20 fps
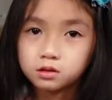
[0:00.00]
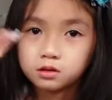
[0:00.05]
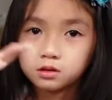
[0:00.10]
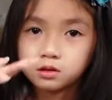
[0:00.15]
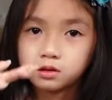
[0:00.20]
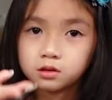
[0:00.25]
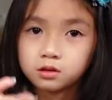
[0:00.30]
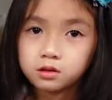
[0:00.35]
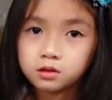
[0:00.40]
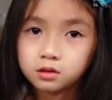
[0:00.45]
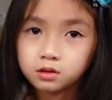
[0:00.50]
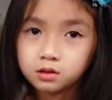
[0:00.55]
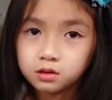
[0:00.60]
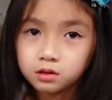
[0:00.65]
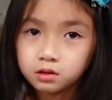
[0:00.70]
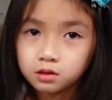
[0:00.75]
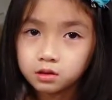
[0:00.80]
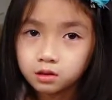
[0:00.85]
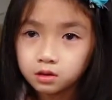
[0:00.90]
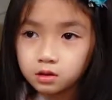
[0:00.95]

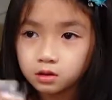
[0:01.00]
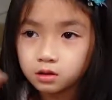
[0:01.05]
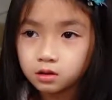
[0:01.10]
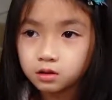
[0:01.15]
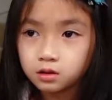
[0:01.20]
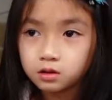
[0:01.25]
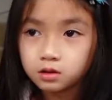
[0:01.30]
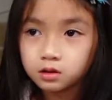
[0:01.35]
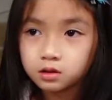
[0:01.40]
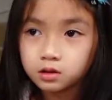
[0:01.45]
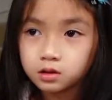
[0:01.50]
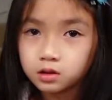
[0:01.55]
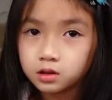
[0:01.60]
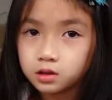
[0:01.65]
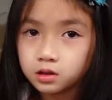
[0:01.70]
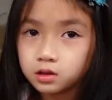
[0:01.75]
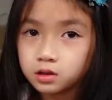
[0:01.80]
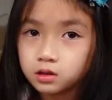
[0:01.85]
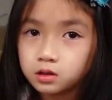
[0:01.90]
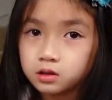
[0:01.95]

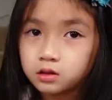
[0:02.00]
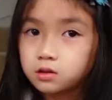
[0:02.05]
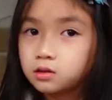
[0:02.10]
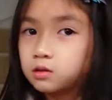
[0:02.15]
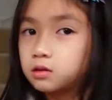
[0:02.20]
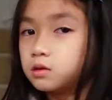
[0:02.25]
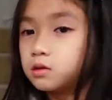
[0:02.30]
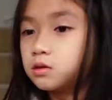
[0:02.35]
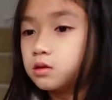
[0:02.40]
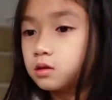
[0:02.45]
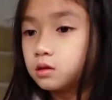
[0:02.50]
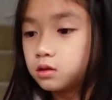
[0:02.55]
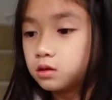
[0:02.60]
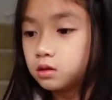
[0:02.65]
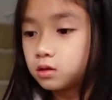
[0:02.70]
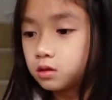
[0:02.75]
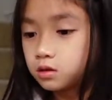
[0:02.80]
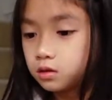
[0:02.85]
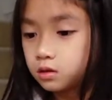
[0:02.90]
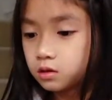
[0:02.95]

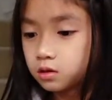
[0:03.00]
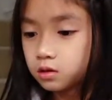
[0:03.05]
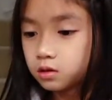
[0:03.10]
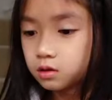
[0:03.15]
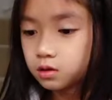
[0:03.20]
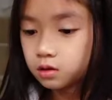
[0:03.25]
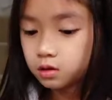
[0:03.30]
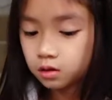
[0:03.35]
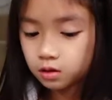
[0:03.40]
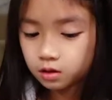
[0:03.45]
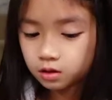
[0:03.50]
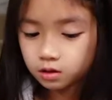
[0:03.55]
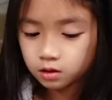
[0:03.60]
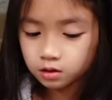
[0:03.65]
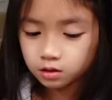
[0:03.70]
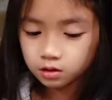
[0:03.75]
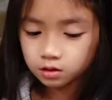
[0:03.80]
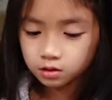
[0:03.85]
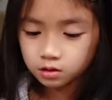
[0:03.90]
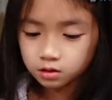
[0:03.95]

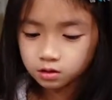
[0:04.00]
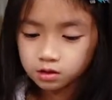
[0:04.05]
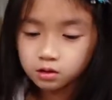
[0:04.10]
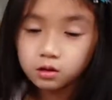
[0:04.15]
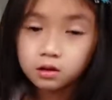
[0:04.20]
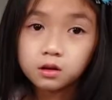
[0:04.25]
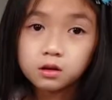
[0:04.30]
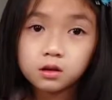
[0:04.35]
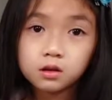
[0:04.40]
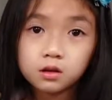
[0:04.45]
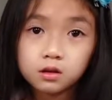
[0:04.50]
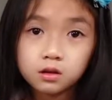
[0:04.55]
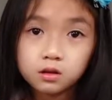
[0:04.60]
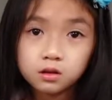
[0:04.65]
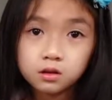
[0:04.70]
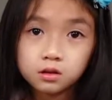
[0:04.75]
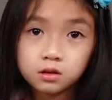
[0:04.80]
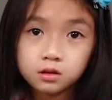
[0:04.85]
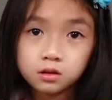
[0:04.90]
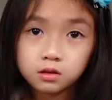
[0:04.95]

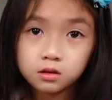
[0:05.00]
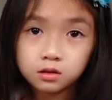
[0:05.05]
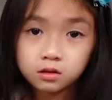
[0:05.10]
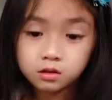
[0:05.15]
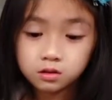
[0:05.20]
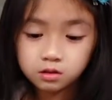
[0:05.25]
No words are spoken by the person on screen.